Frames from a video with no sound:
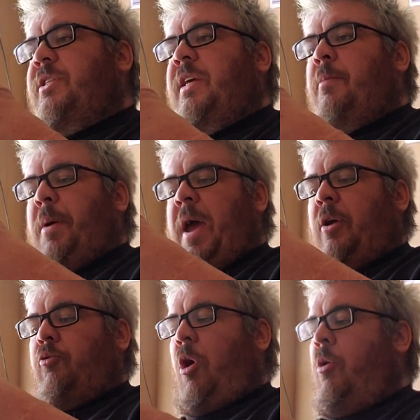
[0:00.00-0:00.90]
see the
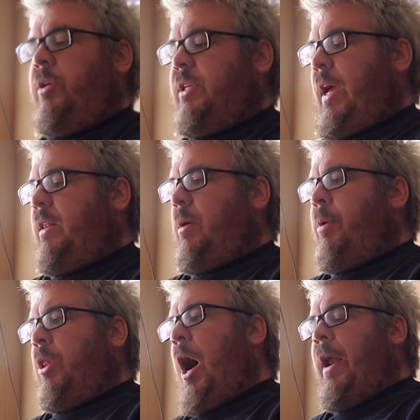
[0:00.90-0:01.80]
band grow into like the
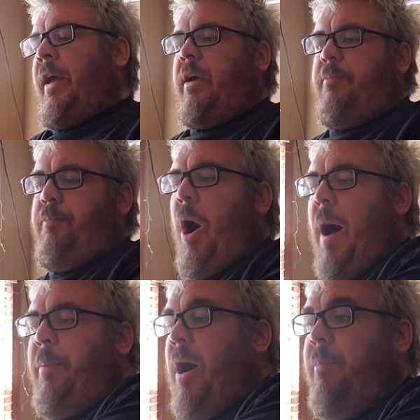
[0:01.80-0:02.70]
melodic
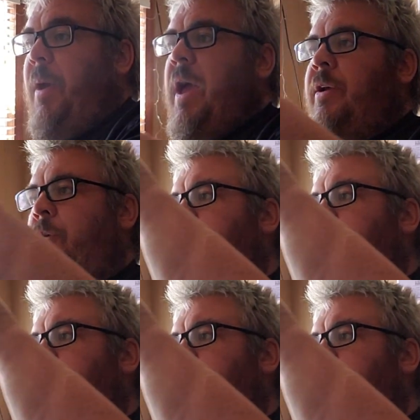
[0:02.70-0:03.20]
pop punk band or